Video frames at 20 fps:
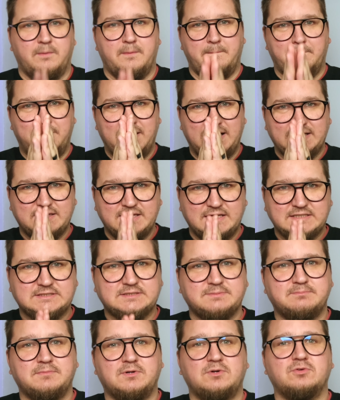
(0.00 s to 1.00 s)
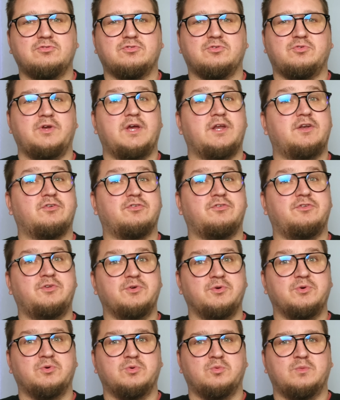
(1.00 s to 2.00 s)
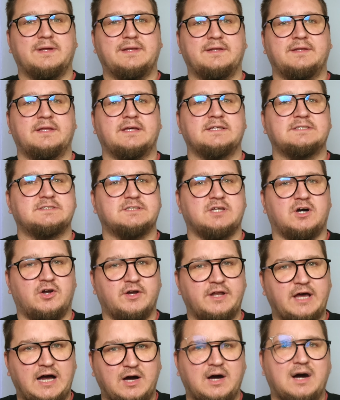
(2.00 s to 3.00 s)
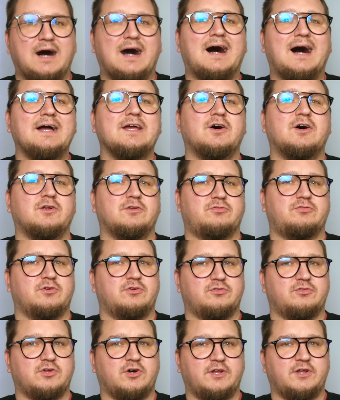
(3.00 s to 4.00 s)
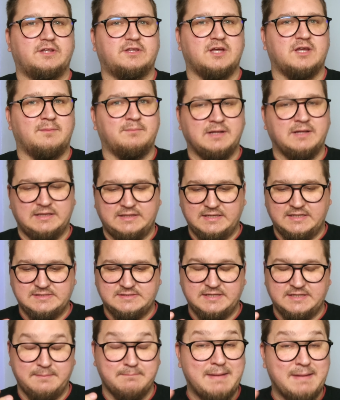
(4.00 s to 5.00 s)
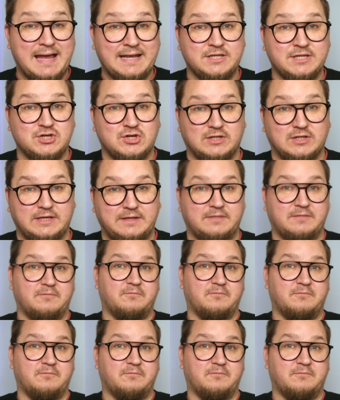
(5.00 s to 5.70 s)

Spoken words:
But as most creators do when they start out, I also started thumbnail testing manually.